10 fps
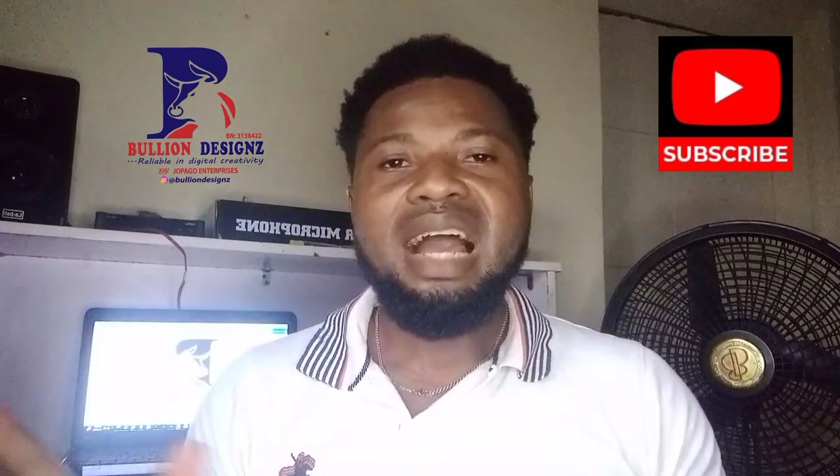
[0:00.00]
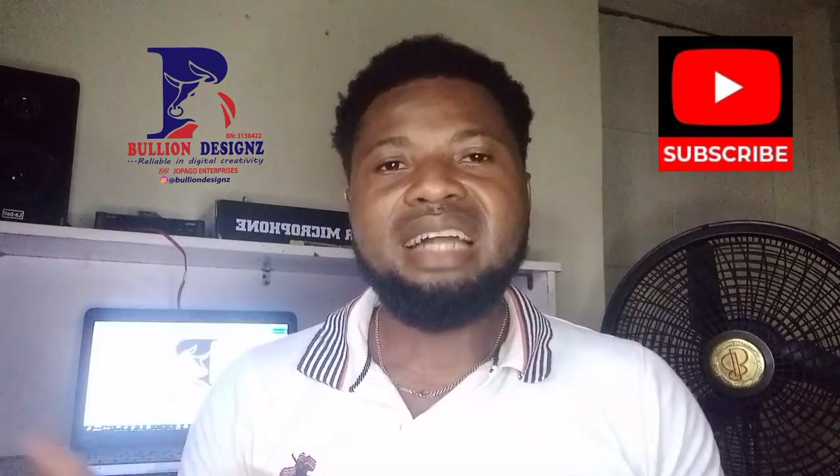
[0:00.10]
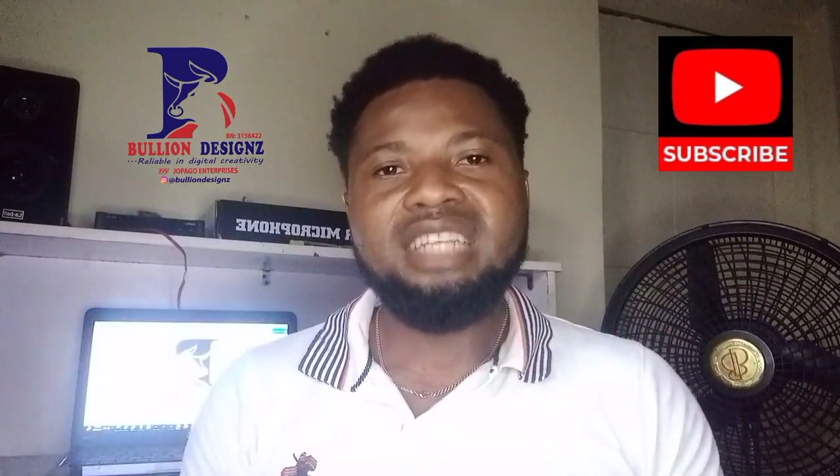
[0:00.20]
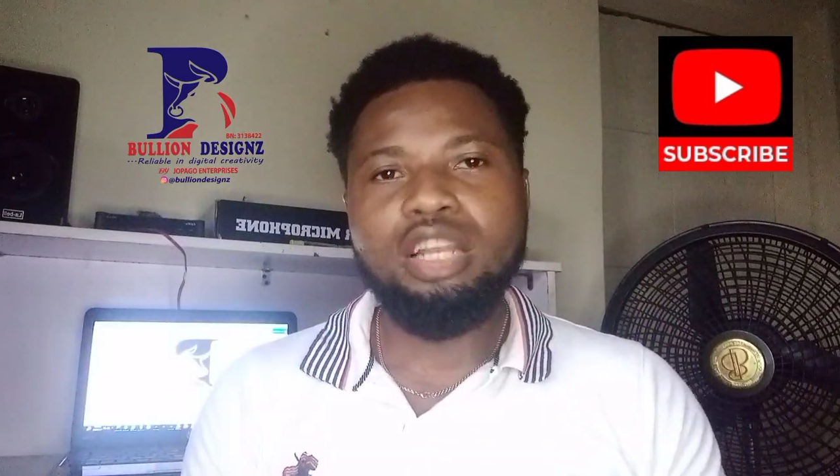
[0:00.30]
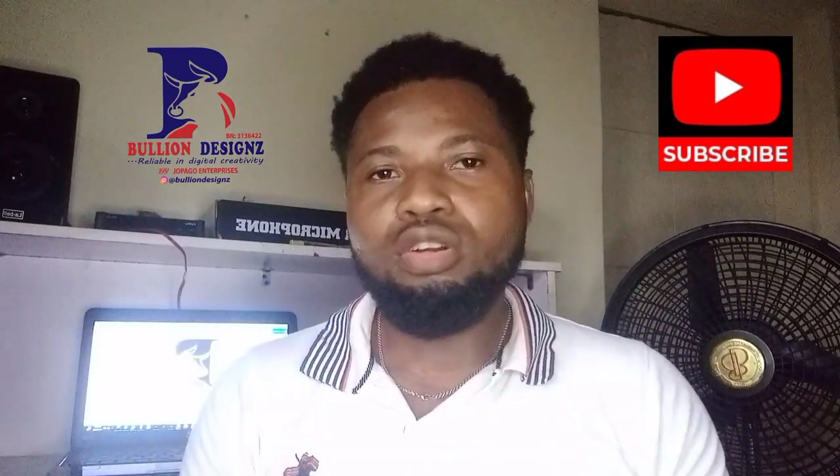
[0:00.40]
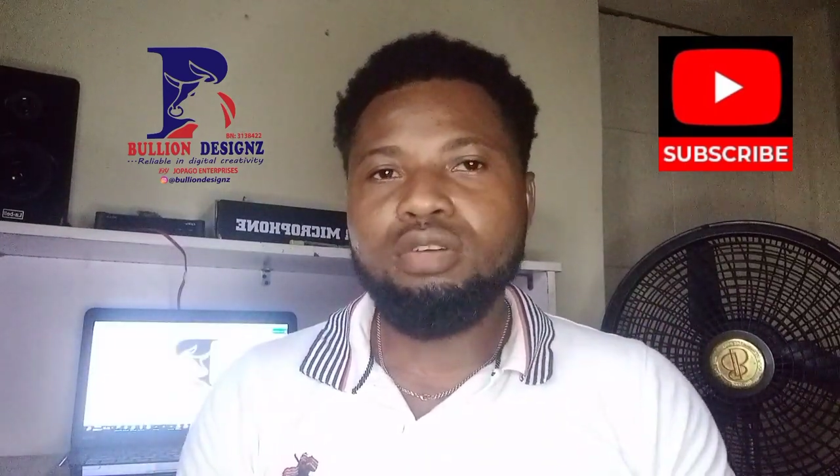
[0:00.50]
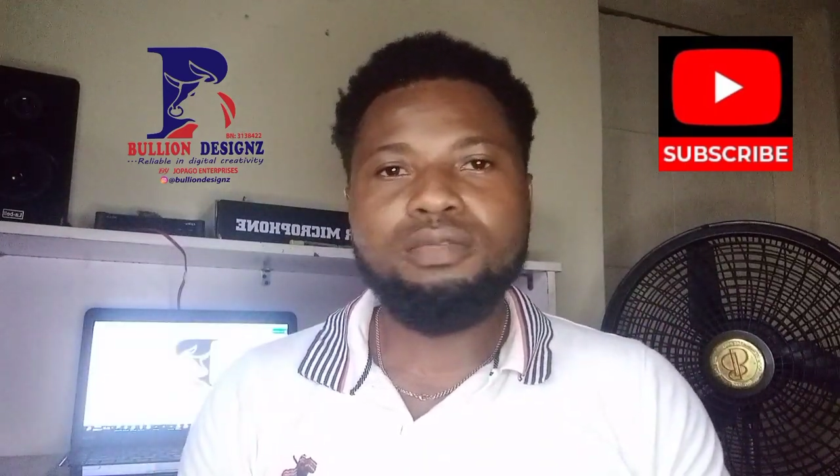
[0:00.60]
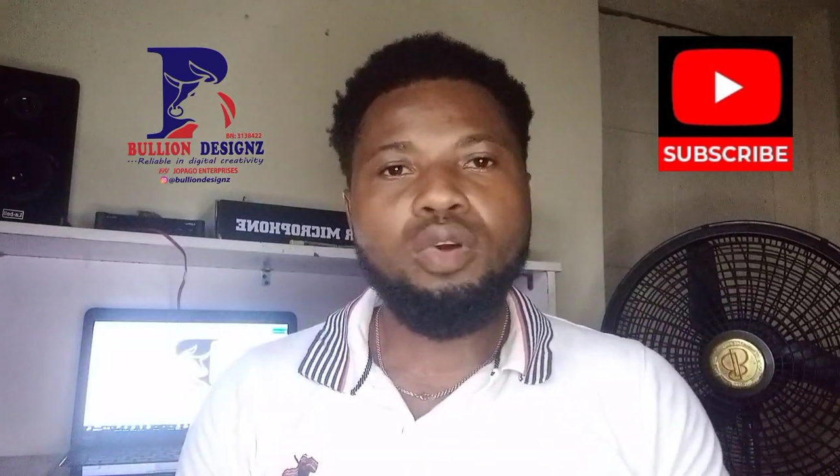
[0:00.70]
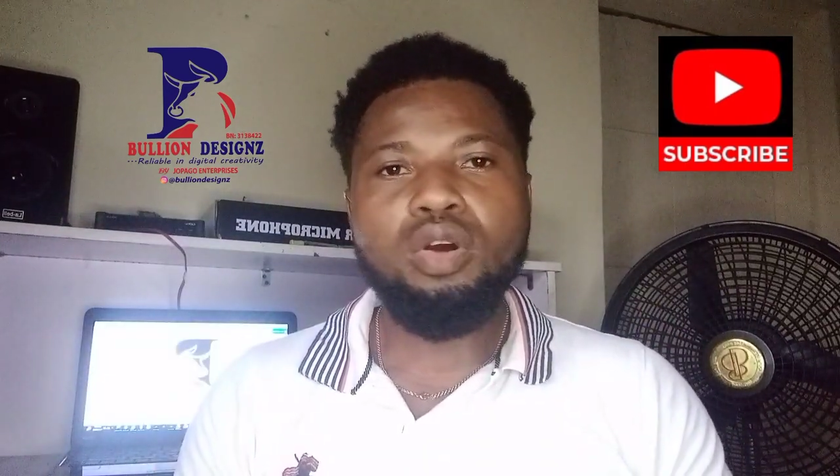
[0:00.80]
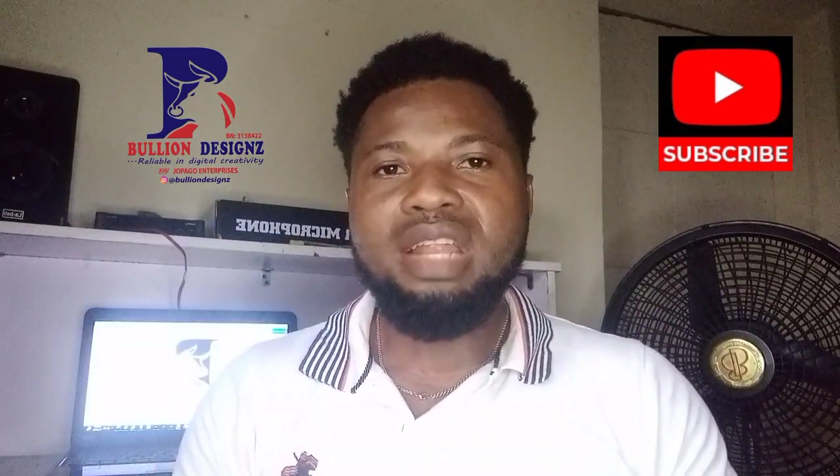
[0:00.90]
and a lot
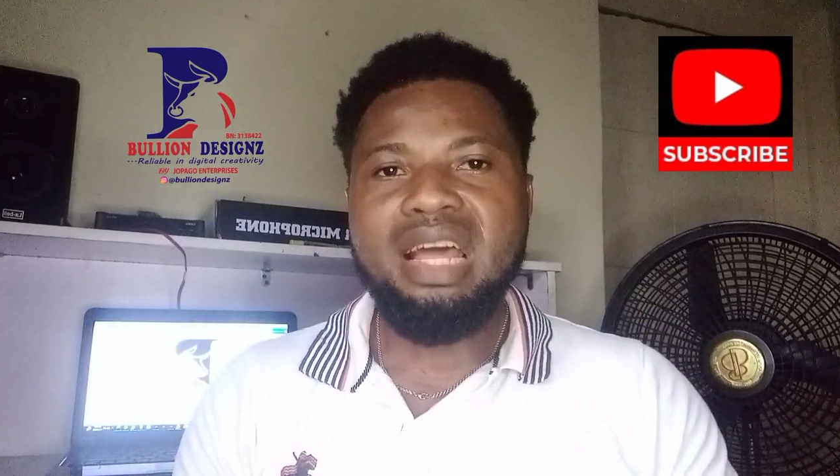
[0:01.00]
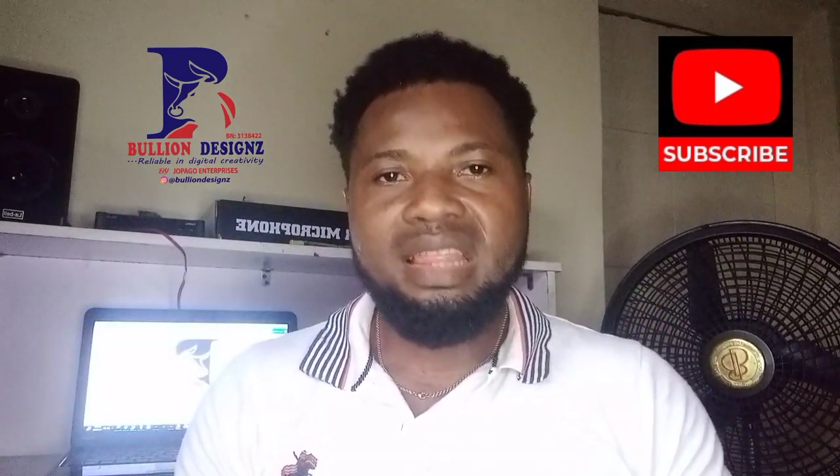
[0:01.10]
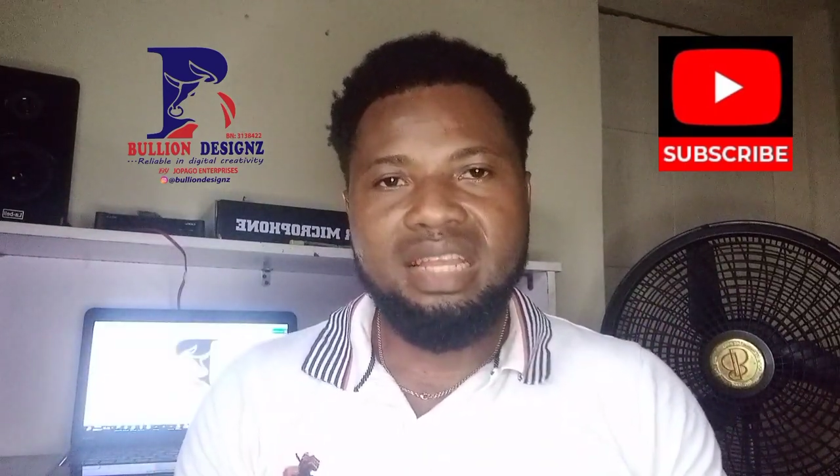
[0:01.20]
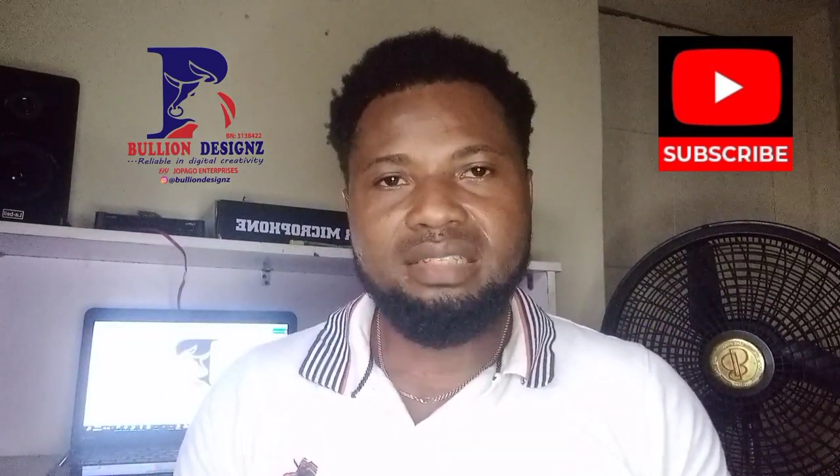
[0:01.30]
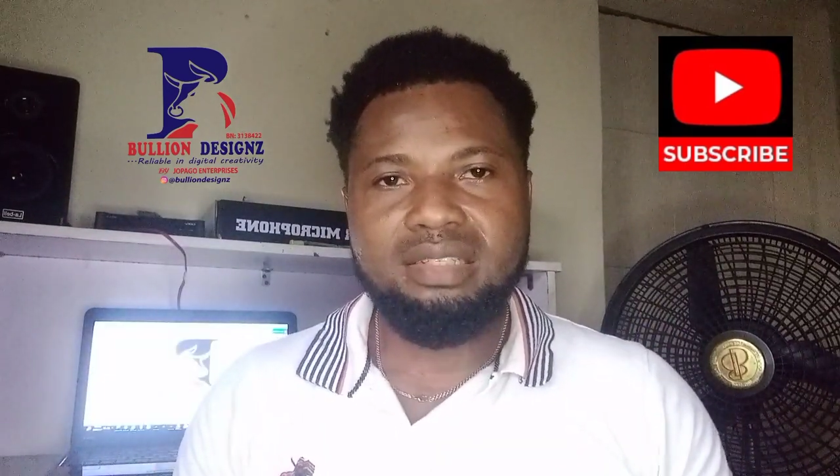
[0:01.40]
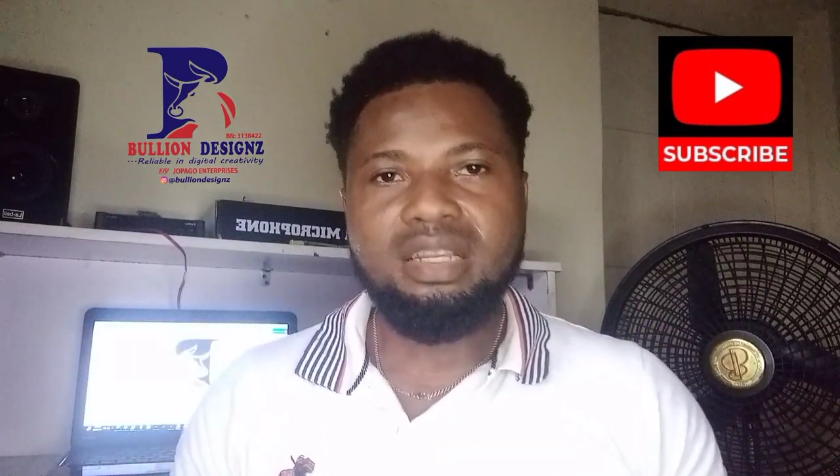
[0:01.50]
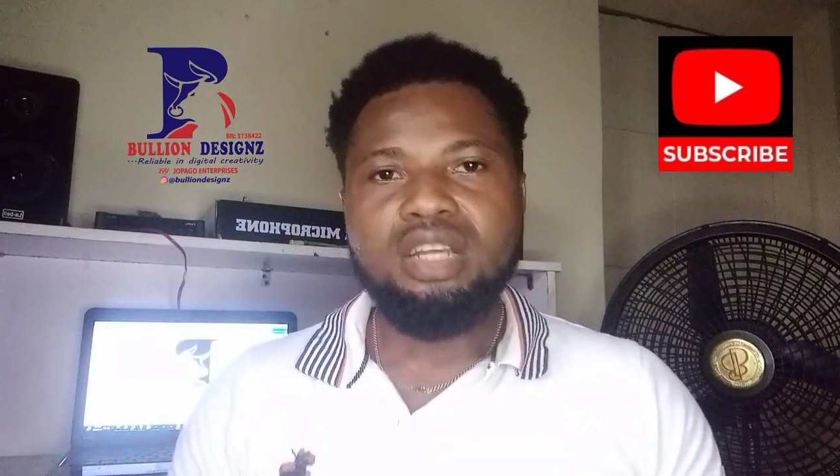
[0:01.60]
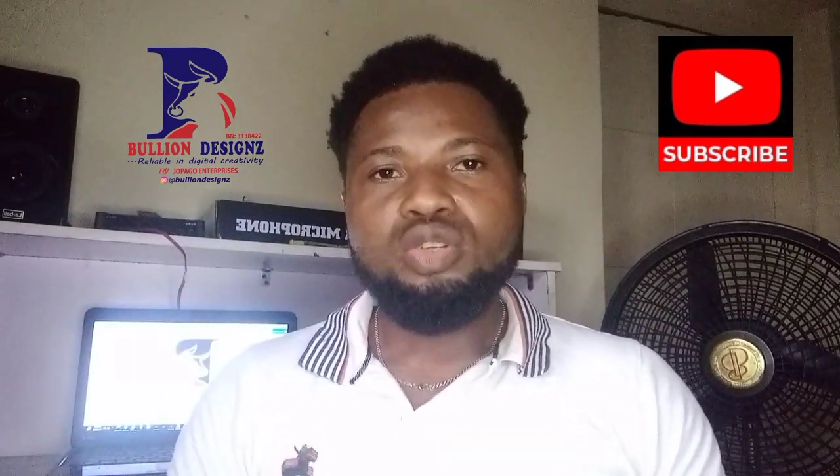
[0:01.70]
of other things.